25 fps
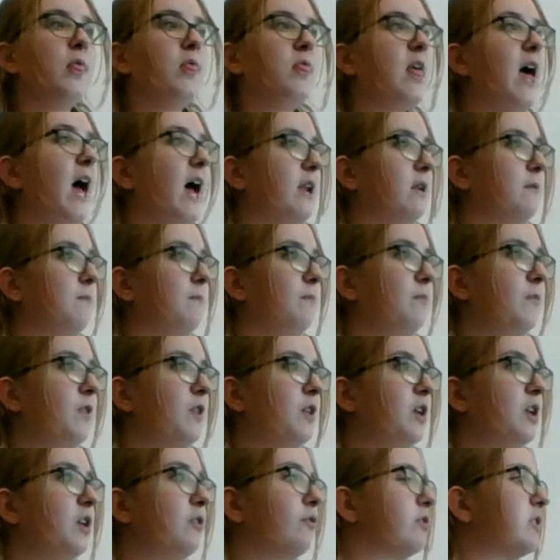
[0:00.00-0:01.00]
Then
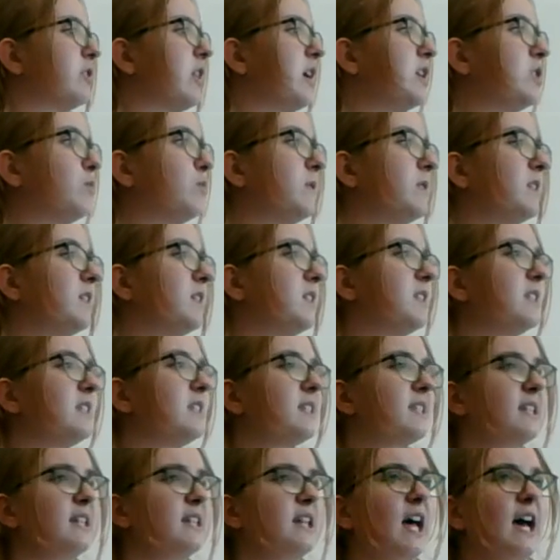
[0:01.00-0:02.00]
he relates with a
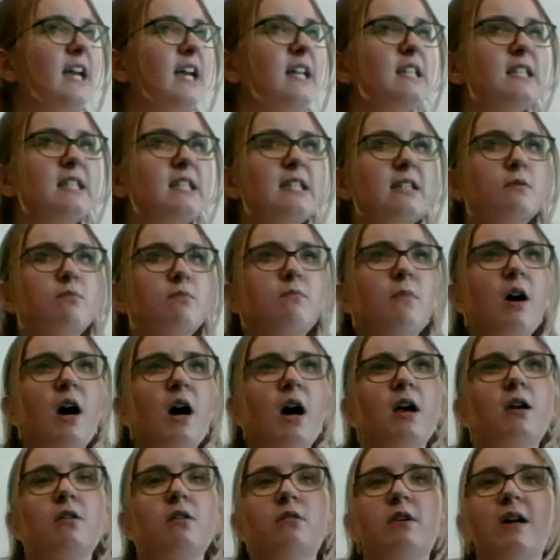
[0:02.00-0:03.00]
slight
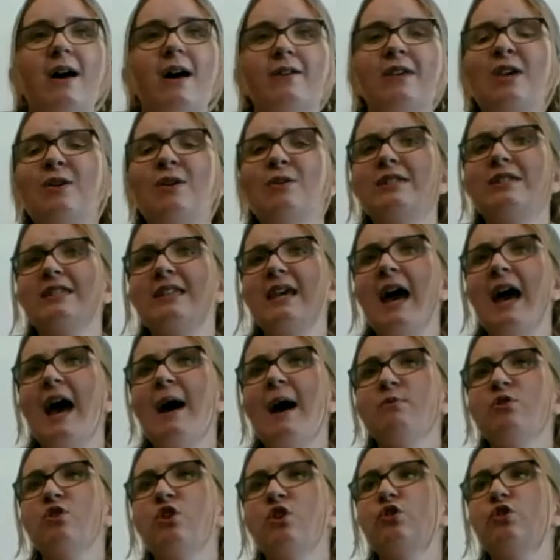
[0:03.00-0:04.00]
smile how he was
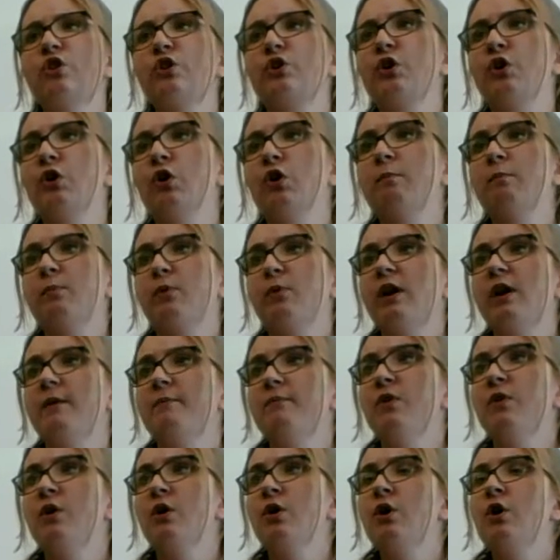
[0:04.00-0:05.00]
captured the culprit
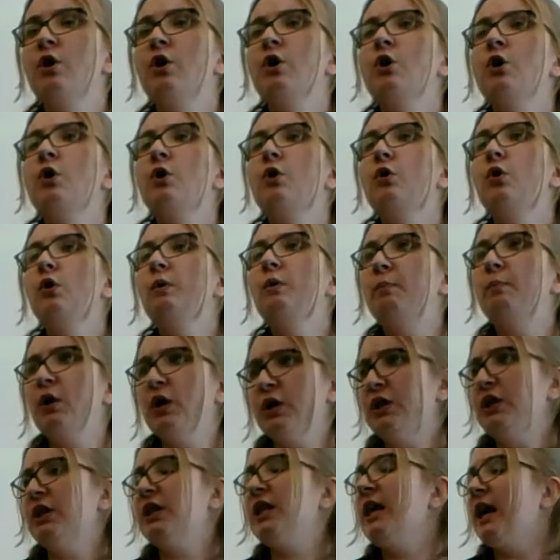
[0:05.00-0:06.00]
who
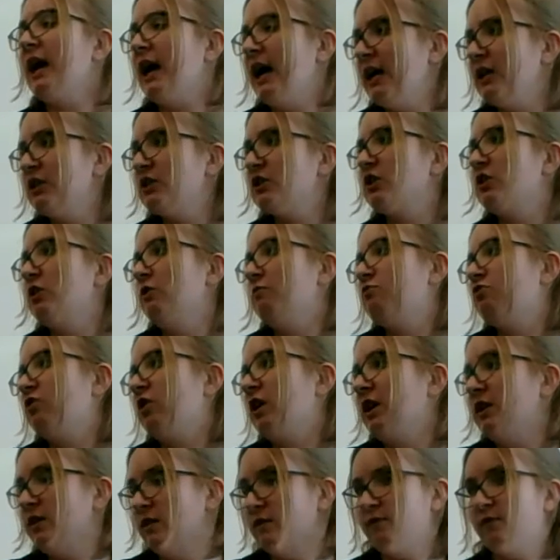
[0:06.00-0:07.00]
put the ice cube
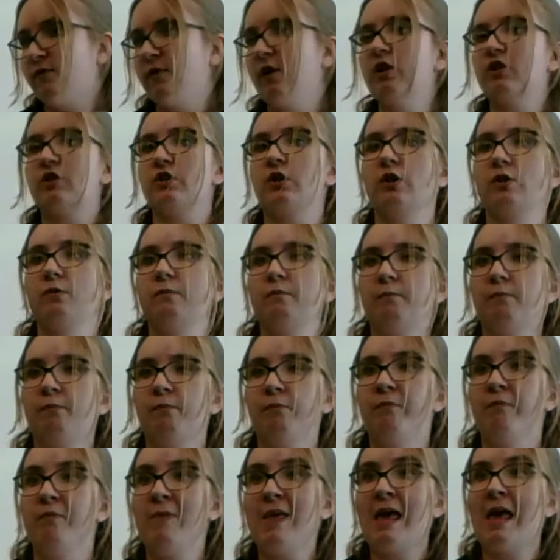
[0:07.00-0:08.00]
tray in the freezer.
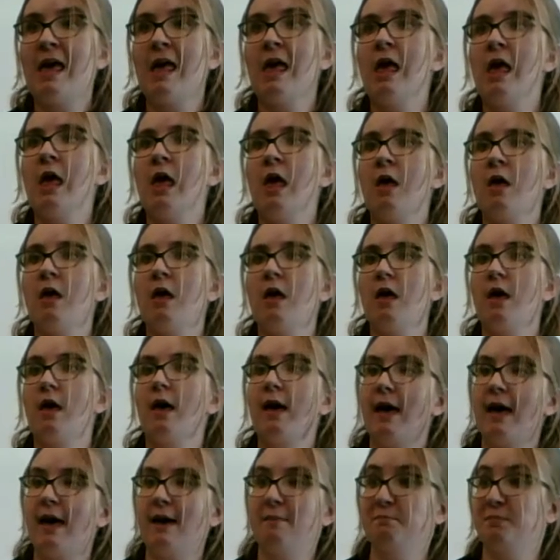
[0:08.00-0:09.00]

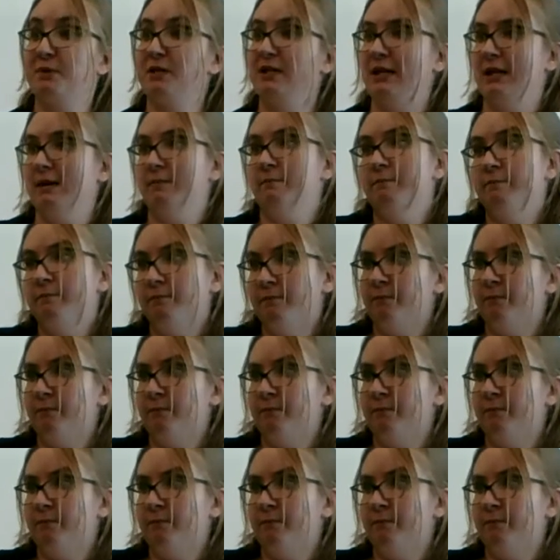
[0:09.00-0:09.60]
Empty.